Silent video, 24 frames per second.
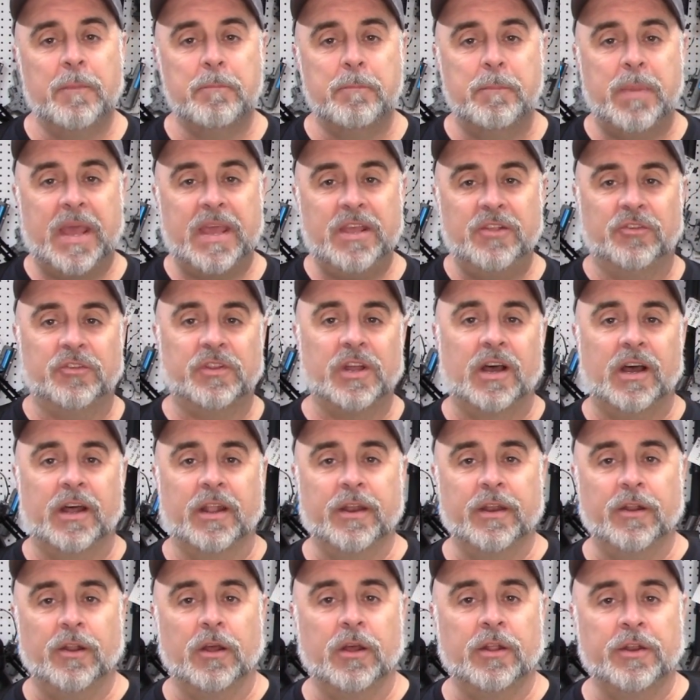based
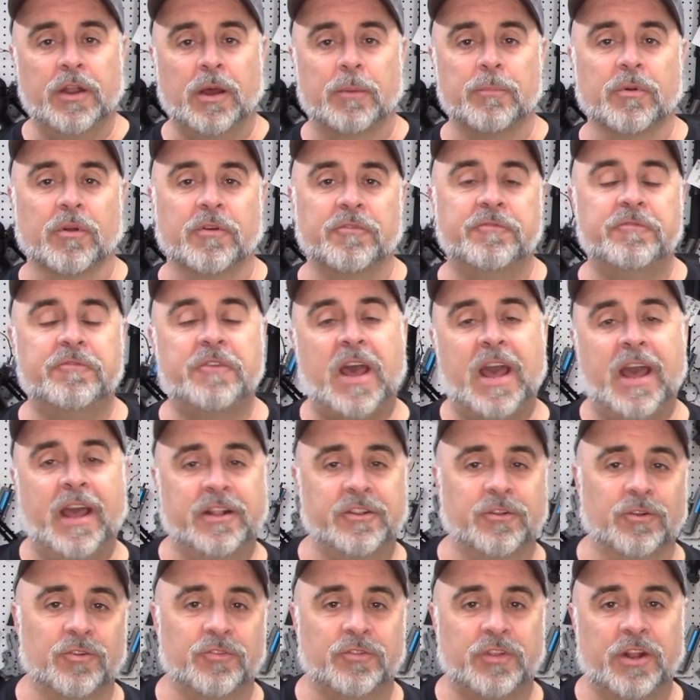on a number of
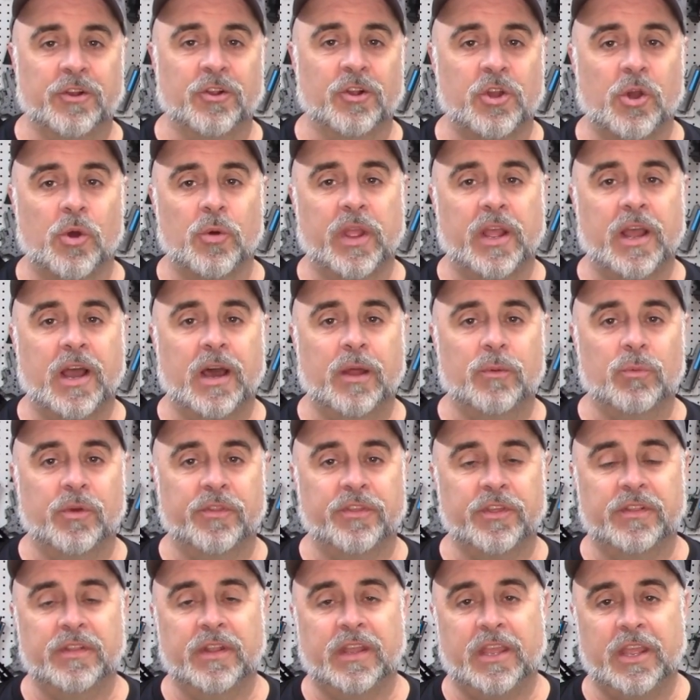factors that are going on
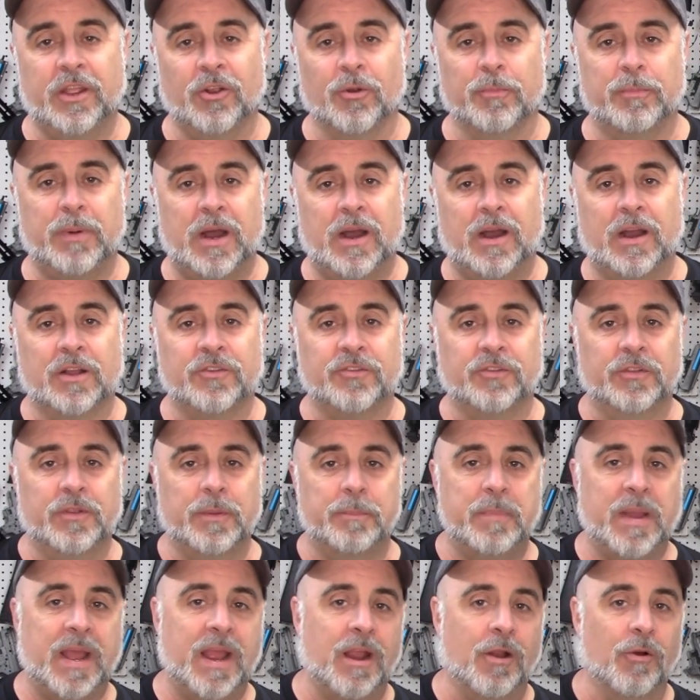within the gearbox and the
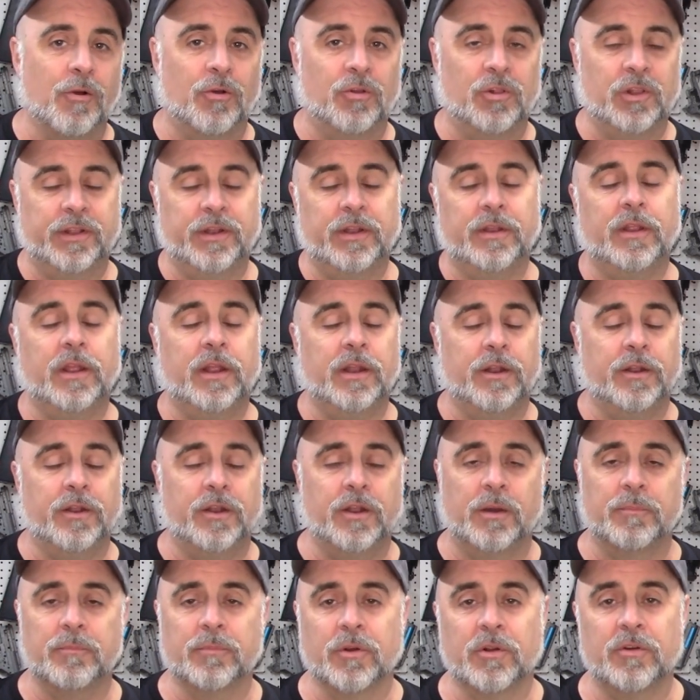barrel and a
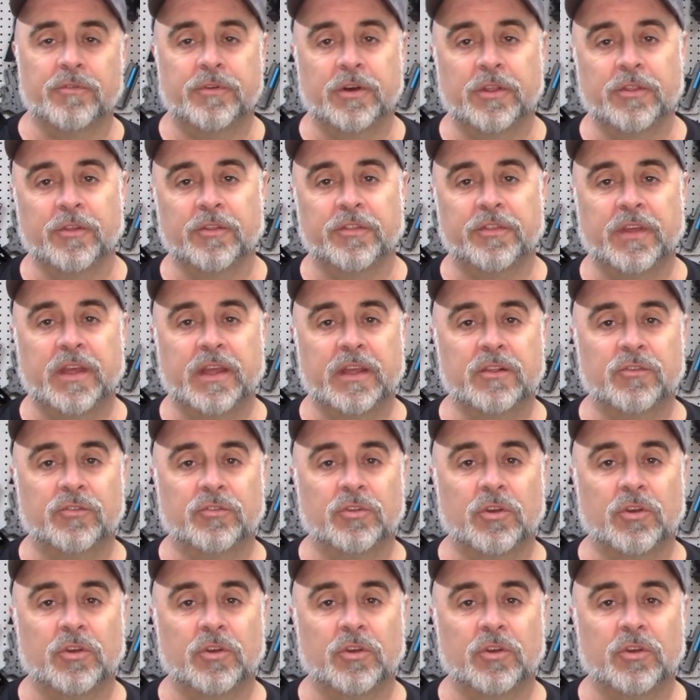number of other things.